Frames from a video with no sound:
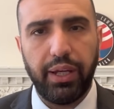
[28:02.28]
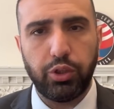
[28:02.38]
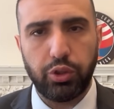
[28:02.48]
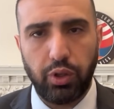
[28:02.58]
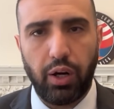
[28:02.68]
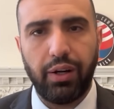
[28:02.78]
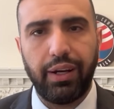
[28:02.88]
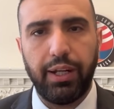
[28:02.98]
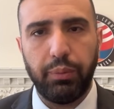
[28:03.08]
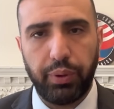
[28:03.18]
and strong
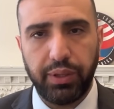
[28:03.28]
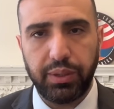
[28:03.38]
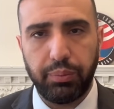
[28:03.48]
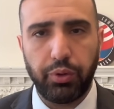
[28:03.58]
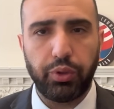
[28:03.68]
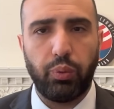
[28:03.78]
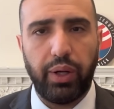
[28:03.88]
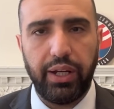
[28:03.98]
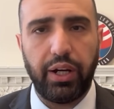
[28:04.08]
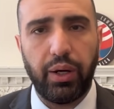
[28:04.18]
and principled.
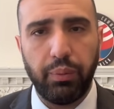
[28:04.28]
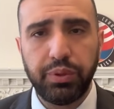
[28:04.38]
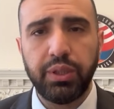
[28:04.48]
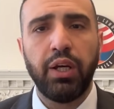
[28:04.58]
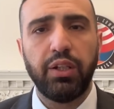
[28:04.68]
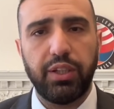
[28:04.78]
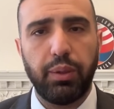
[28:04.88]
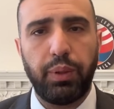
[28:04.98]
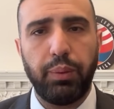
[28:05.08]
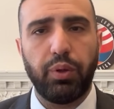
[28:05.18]
When it comes to the
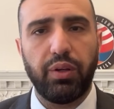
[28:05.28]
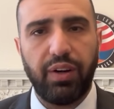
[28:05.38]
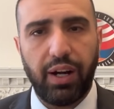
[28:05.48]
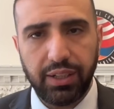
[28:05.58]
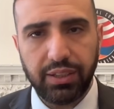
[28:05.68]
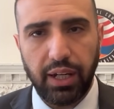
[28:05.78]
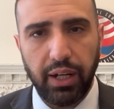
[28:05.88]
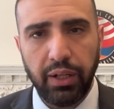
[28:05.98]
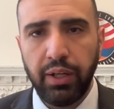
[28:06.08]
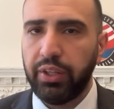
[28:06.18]
people of
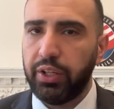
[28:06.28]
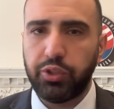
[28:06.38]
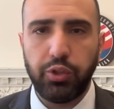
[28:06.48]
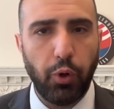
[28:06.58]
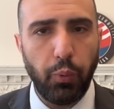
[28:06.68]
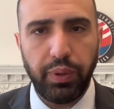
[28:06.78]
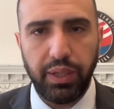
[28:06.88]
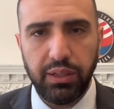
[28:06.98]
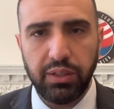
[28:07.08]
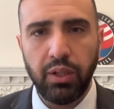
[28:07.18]
Artsakh, there's no
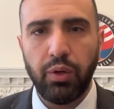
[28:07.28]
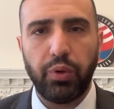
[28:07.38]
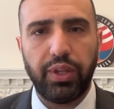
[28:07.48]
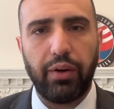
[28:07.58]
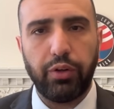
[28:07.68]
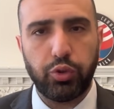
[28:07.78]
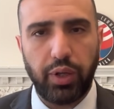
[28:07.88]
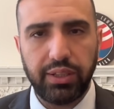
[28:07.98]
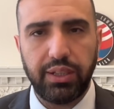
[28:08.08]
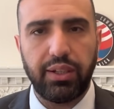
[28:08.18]
peace without
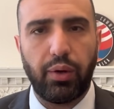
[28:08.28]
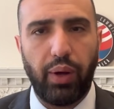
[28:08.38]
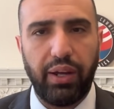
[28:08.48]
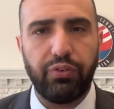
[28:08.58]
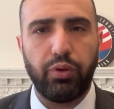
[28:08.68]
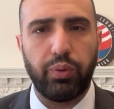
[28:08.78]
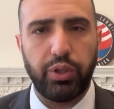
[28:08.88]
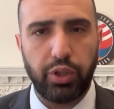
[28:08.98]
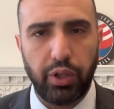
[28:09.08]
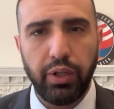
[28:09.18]
addressing their rightful
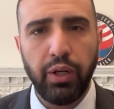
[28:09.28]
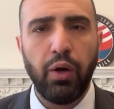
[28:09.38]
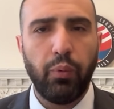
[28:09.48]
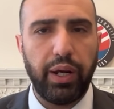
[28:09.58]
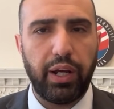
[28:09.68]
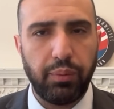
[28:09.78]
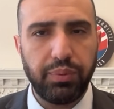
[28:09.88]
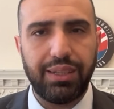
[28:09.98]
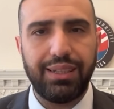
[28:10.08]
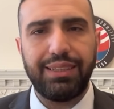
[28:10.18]
return. When it
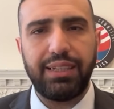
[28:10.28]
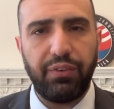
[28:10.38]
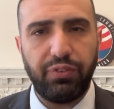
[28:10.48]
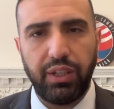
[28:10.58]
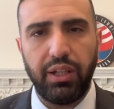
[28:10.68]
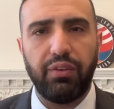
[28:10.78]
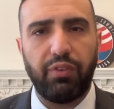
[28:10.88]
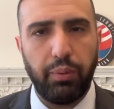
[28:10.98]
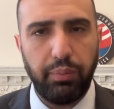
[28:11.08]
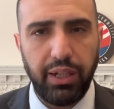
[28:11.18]
comes to the safety of
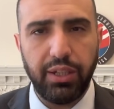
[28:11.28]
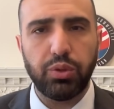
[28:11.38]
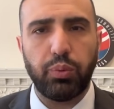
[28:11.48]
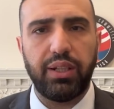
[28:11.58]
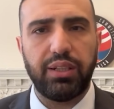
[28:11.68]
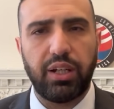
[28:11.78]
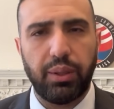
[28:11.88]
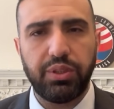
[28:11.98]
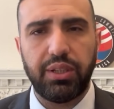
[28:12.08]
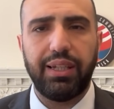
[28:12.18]
Armenians, when it
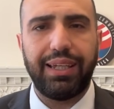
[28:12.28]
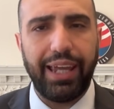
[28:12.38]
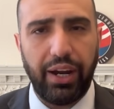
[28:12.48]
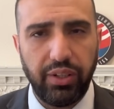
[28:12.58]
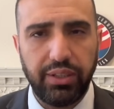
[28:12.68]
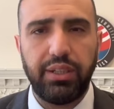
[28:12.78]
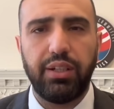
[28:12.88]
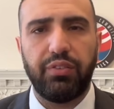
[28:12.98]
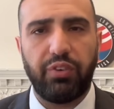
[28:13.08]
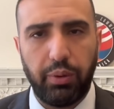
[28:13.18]
comes to the guarantee
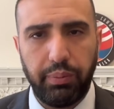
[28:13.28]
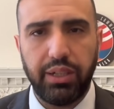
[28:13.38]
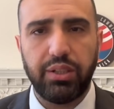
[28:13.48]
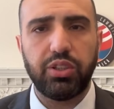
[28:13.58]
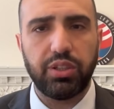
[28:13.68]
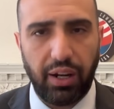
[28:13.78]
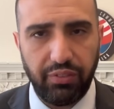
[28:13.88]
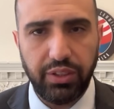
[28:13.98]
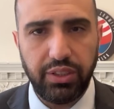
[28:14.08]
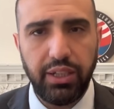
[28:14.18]
of Armenian
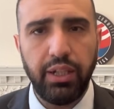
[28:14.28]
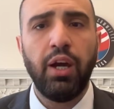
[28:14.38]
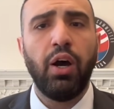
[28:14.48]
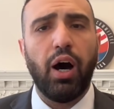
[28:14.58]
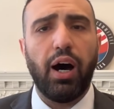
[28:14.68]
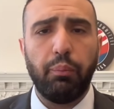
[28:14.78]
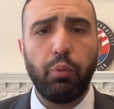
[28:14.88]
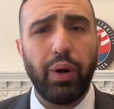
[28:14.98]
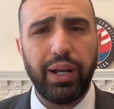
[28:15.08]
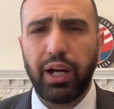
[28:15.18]
sovereignty,
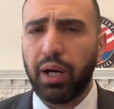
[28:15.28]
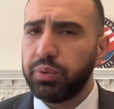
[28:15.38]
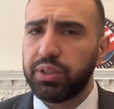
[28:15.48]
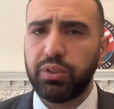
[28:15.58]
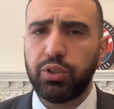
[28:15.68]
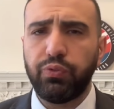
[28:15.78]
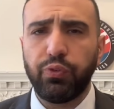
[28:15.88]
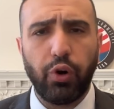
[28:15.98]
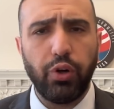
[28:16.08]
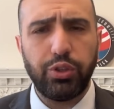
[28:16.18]
when it comes
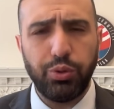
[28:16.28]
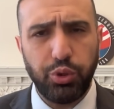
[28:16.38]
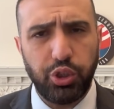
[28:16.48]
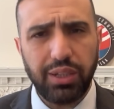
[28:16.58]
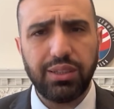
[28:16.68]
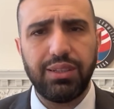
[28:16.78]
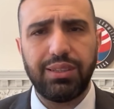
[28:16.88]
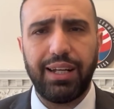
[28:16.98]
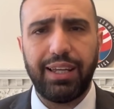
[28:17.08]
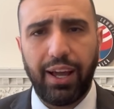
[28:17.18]
to justice
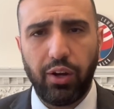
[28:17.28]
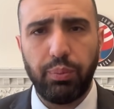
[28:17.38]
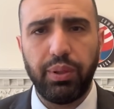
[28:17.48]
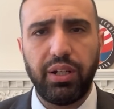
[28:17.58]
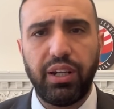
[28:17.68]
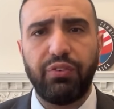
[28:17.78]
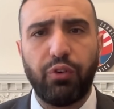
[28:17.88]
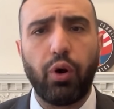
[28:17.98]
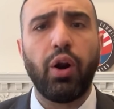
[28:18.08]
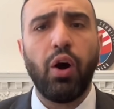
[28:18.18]
and accountability
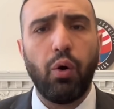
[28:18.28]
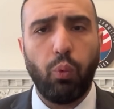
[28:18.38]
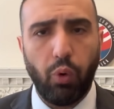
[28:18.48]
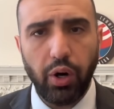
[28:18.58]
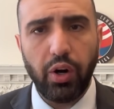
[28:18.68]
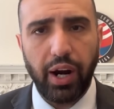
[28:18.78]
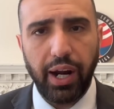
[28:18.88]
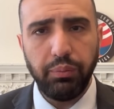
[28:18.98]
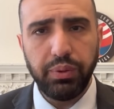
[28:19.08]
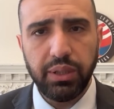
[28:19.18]
for war
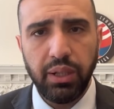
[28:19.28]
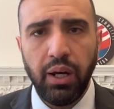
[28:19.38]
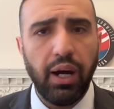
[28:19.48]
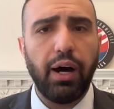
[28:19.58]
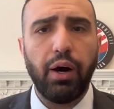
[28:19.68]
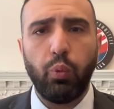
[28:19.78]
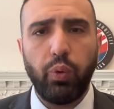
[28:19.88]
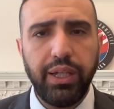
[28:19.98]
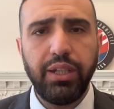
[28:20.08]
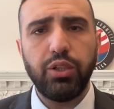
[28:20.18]
crimes,
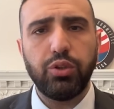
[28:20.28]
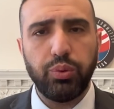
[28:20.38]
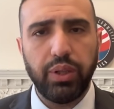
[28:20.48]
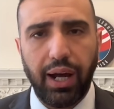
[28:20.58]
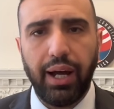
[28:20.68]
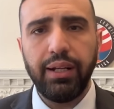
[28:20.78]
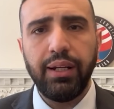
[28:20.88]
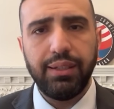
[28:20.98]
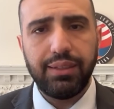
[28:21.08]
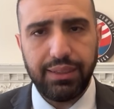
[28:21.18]
we do not
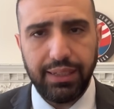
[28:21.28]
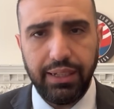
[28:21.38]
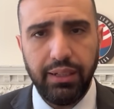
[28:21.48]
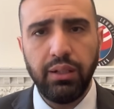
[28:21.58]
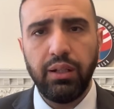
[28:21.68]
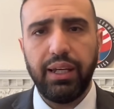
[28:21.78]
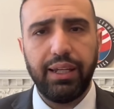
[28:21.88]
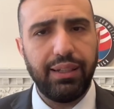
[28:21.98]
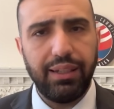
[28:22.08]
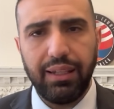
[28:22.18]
see,
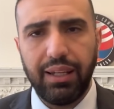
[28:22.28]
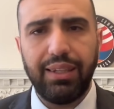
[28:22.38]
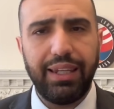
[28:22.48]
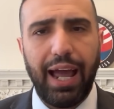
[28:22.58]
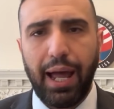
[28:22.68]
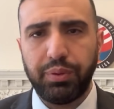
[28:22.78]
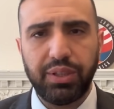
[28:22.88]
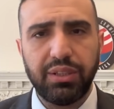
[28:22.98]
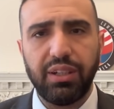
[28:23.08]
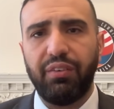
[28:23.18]
in the
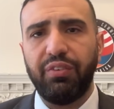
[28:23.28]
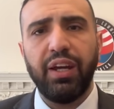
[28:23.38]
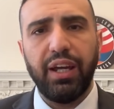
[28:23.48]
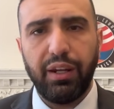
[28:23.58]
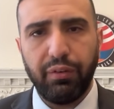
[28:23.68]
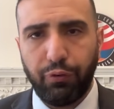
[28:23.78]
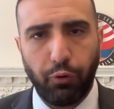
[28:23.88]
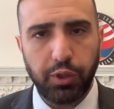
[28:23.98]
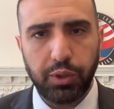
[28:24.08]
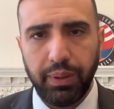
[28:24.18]
absence of
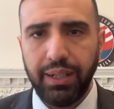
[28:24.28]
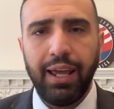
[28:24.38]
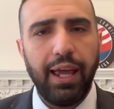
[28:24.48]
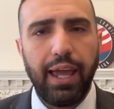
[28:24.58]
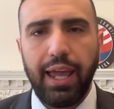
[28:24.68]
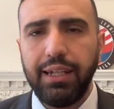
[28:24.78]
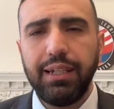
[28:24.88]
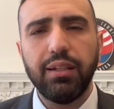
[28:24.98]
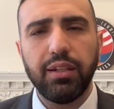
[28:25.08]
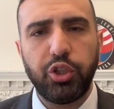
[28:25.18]
enforcement,
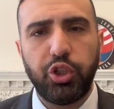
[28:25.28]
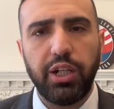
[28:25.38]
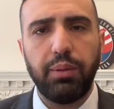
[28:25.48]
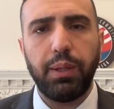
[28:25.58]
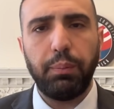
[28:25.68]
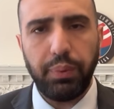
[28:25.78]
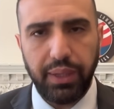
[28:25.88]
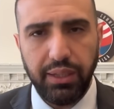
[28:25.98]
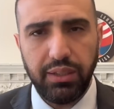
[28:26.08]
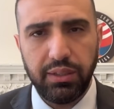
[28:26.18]
any legitimate
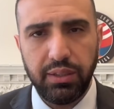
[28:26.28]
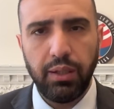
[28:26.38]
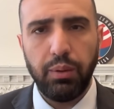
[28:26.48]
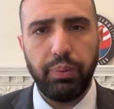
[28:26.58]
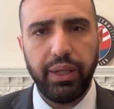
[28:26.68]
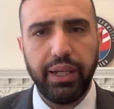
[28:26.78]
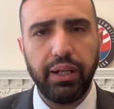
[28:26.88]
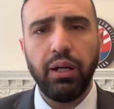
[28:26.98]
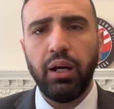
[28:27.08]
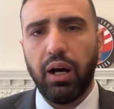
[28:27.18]
peace
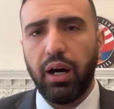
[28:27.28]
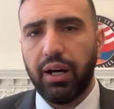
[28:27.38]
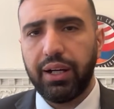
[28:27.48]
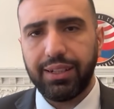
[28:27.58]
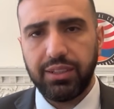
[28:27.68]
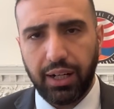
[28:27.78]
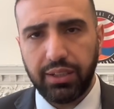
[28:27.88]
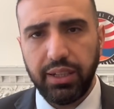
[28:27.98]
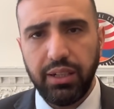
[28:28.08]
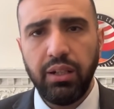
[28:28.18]
being
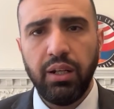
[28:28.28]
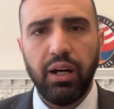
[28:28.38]
conducted,